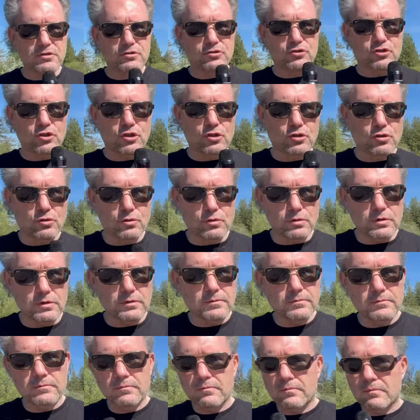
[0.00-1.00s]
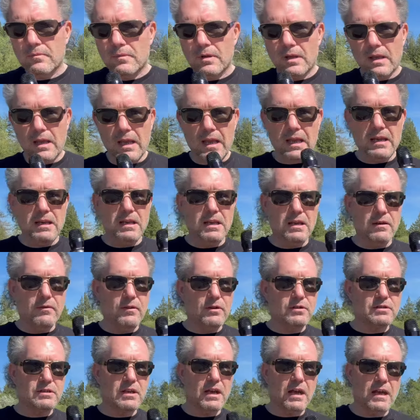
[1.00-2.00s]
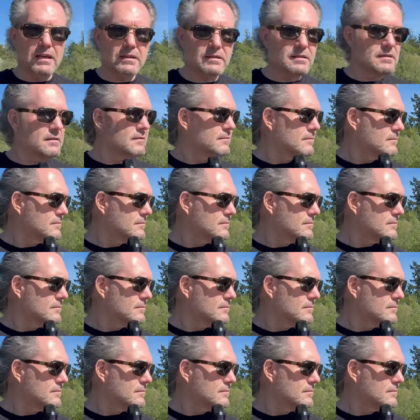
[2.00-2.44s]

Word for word: Jude, any of those guys?